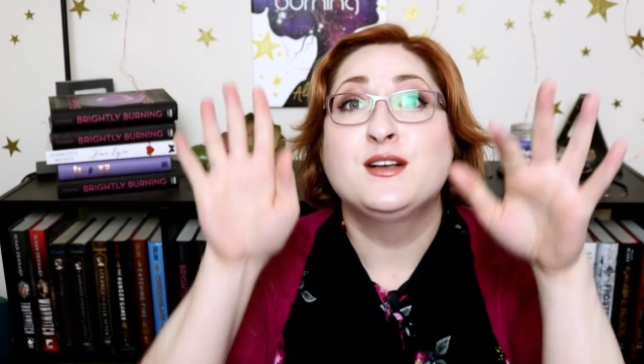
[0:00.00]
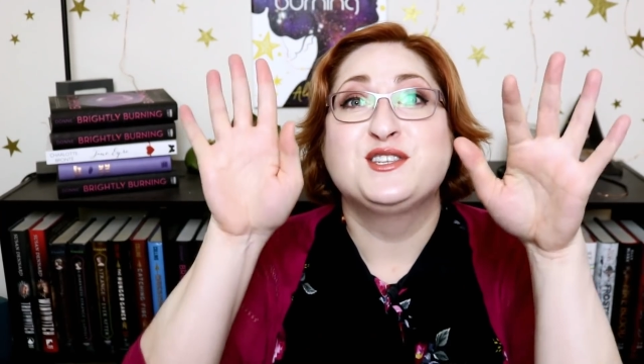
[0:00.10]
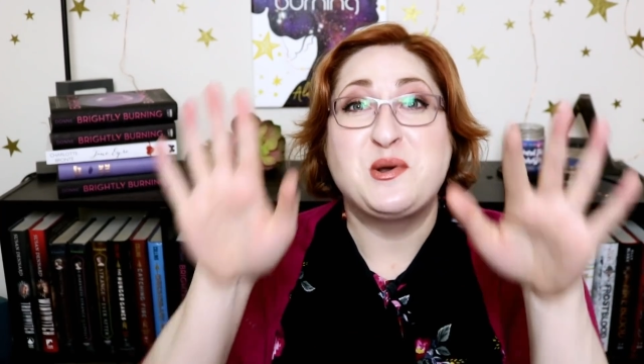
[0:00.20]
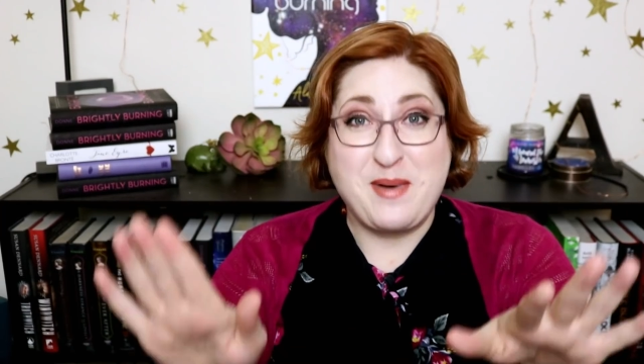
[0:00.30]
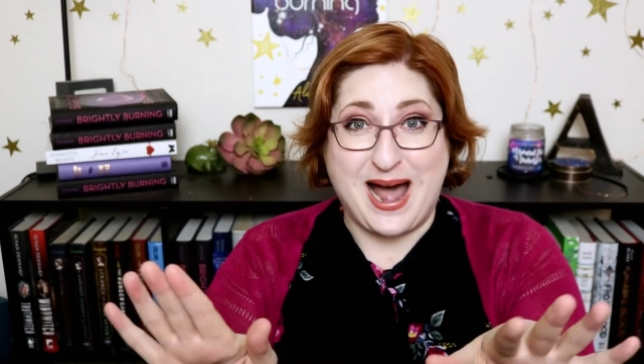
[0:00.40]

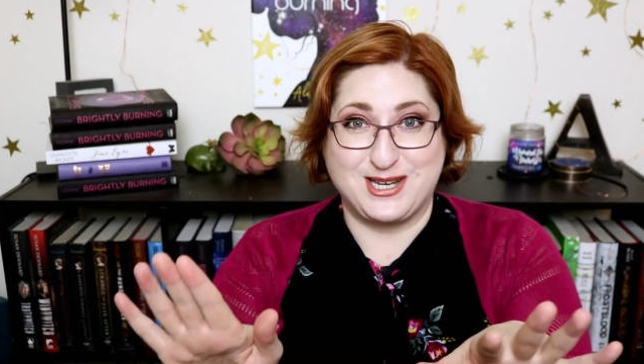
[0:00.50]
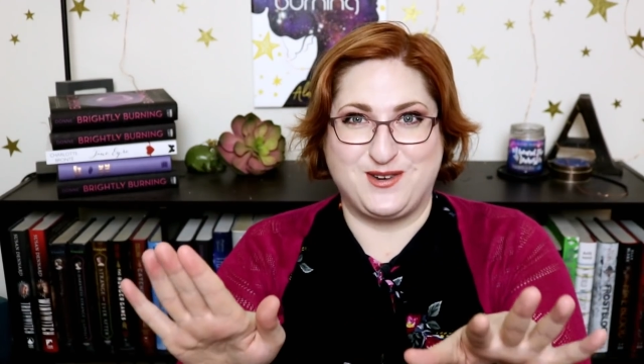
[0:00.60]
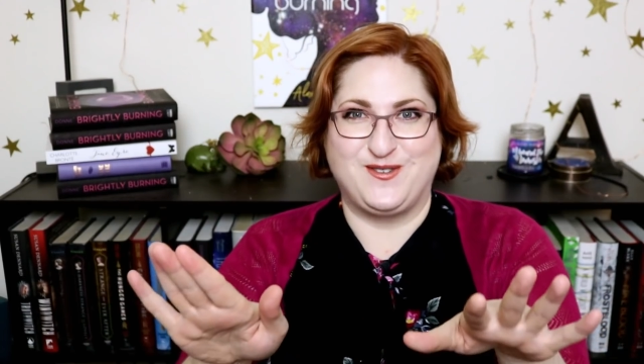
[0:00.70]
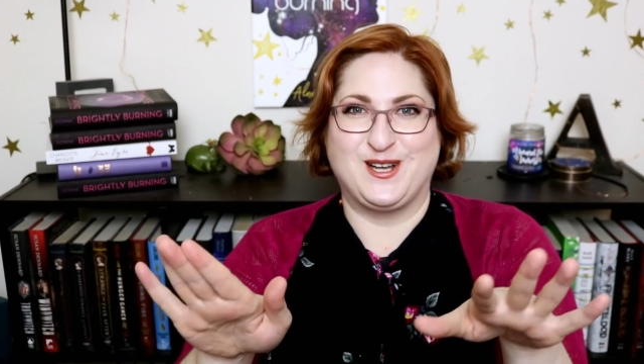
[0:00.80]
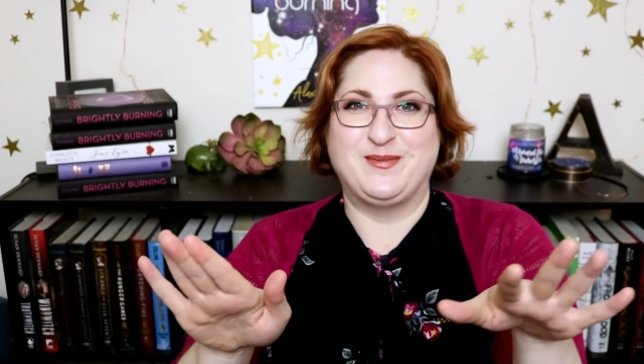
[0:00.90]
So
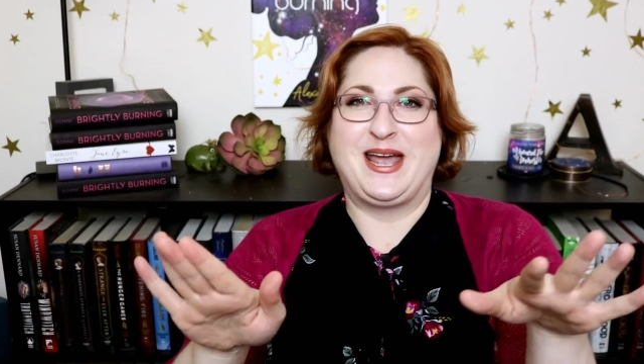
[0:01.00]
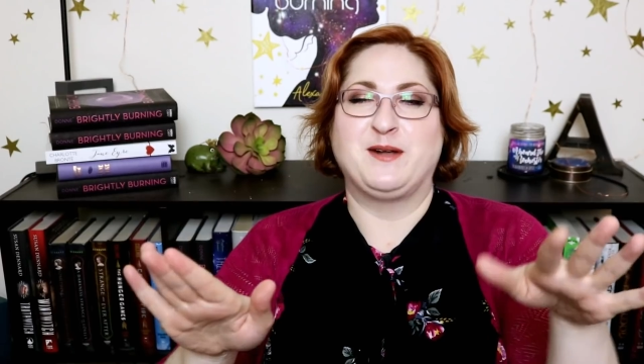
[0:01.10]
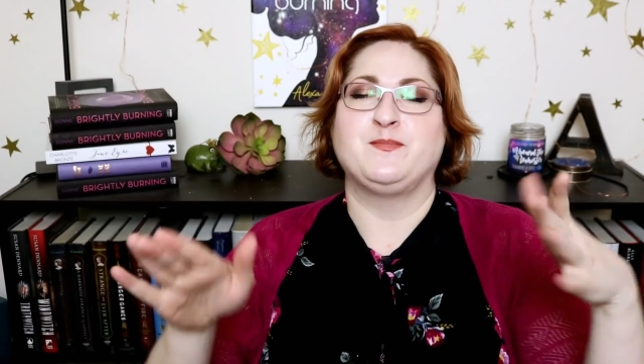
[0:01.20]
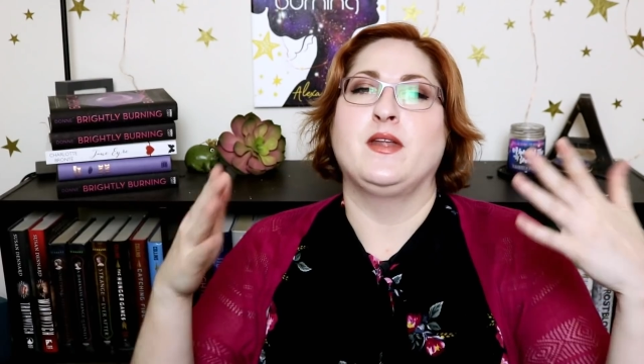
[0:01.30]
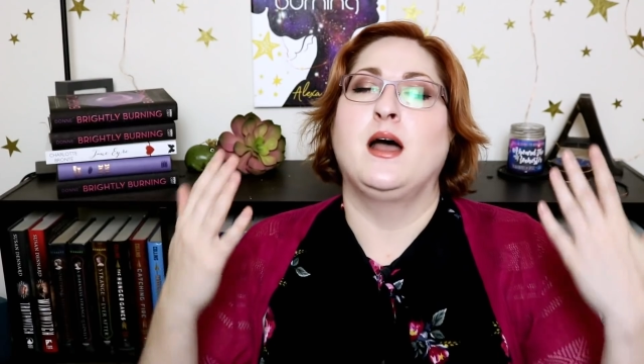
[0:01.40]
batch
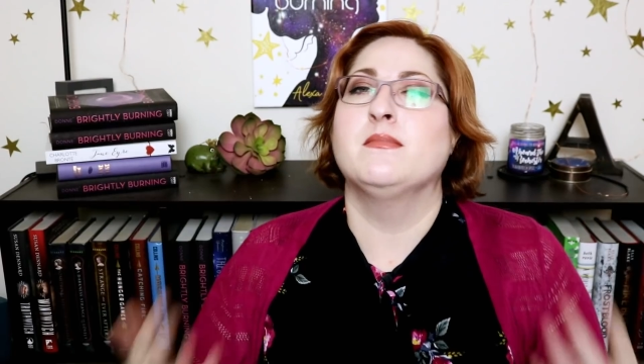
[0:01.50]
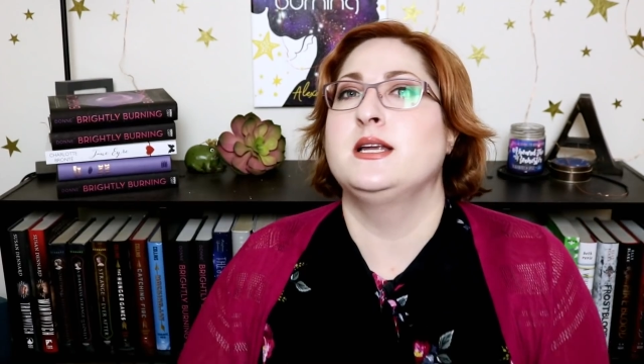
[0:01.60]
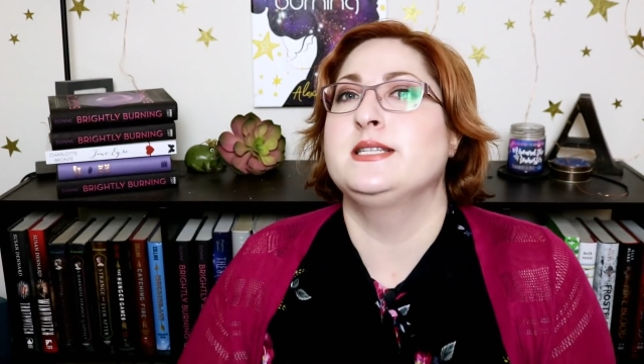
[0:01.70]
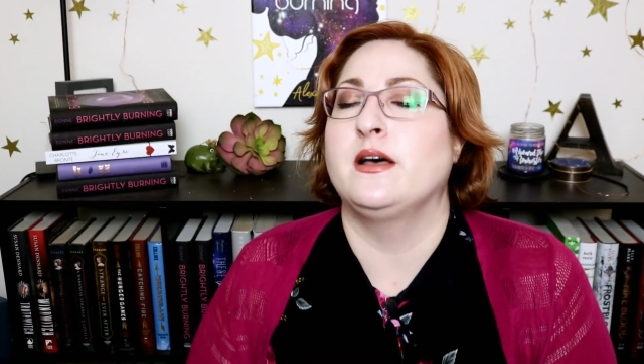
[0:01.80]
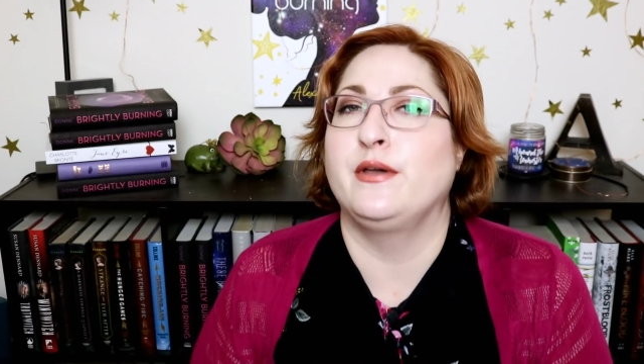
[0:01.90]
filming. I'm
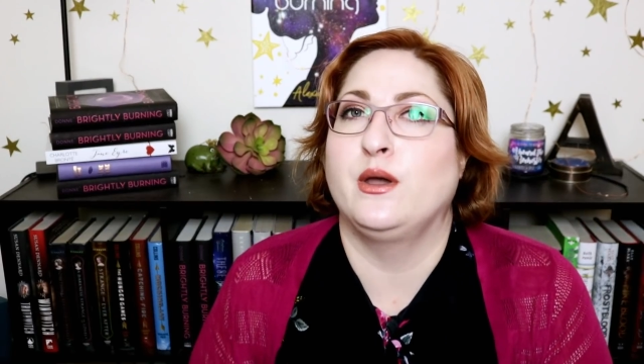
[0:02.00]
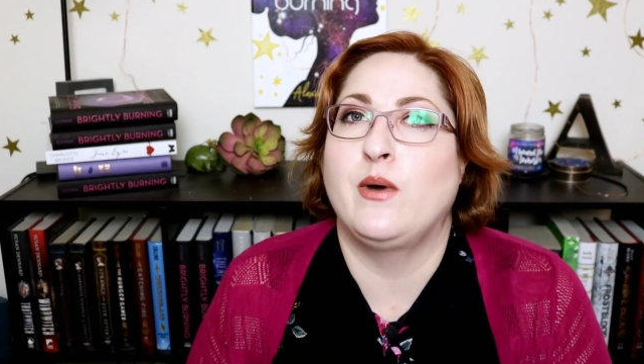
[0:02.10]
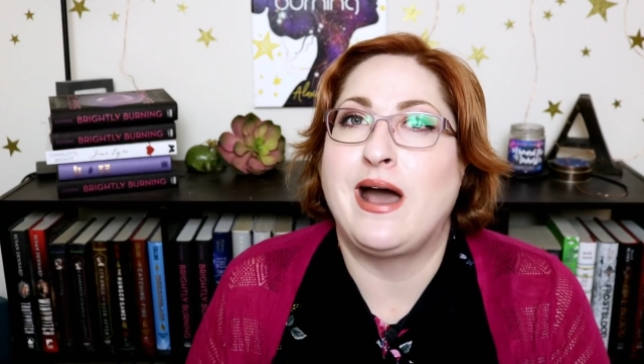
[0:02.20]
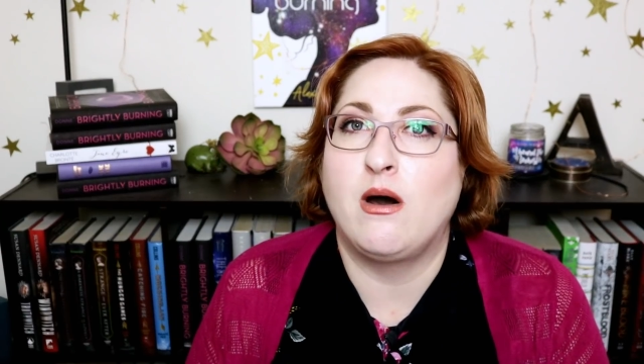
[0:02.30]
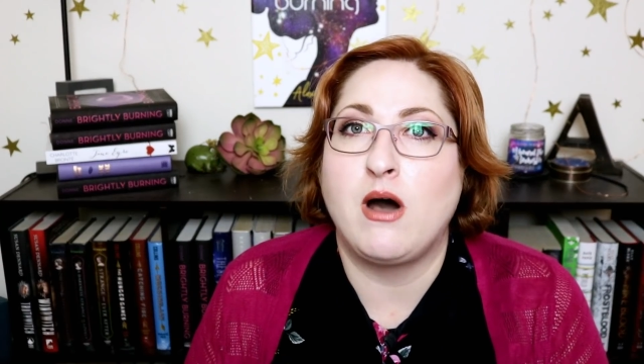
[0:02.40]
going to tell you
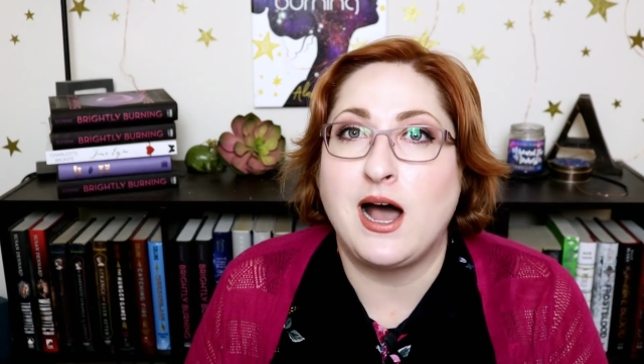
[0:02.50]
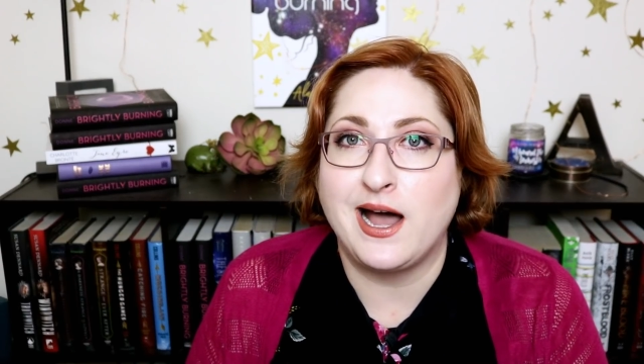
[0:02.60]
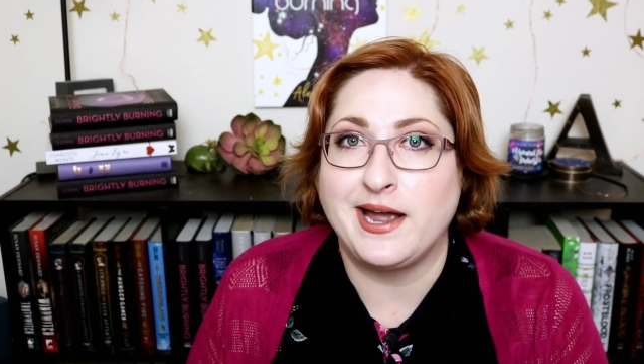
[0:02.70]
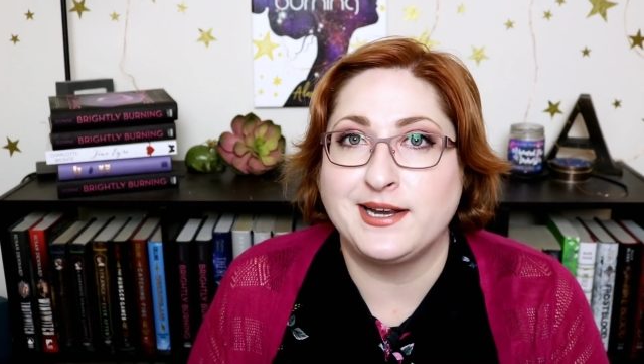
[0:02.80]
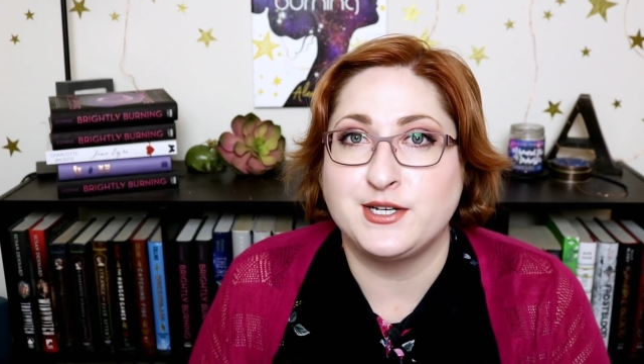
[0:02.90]
how
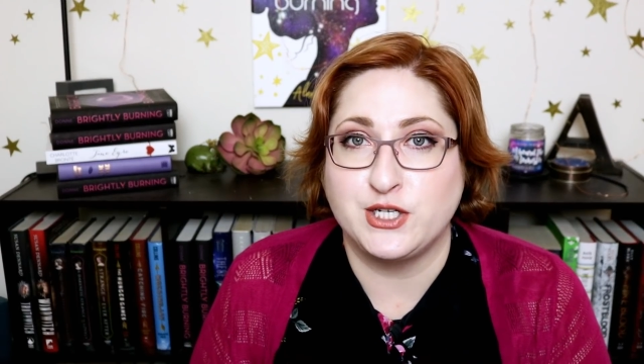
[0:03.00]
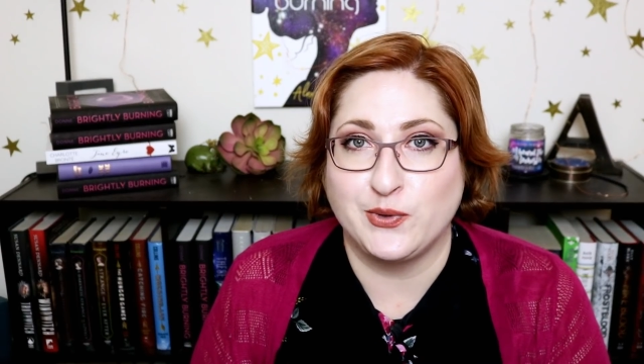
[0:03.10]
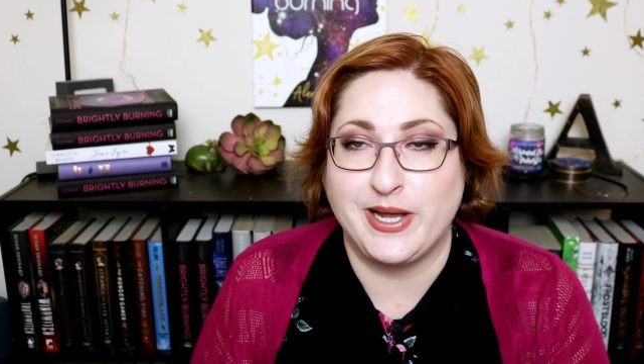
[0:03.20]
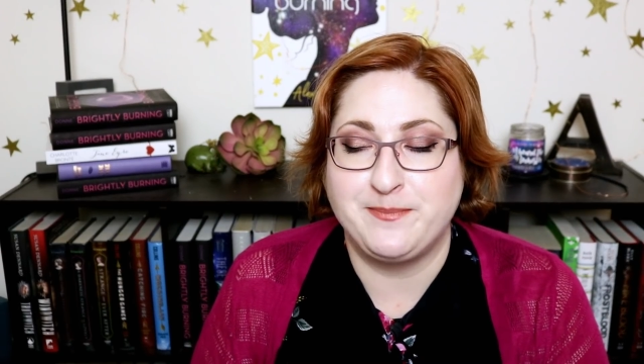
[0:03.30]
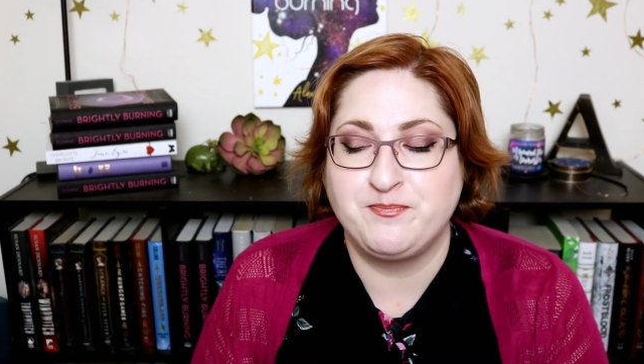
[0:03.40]
I
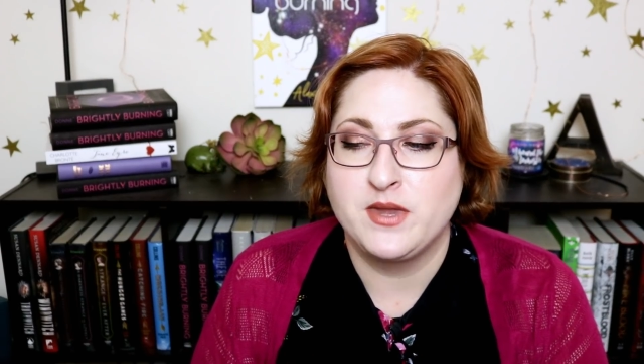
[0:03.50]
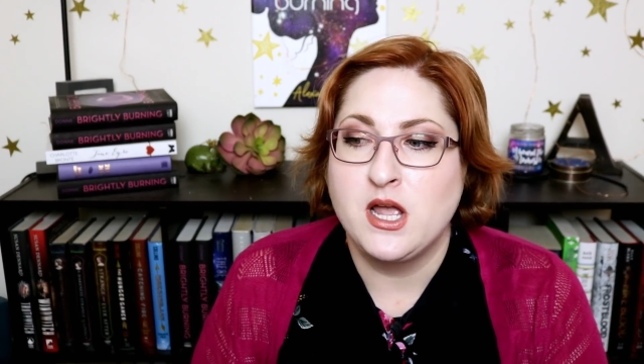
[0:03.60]
do it.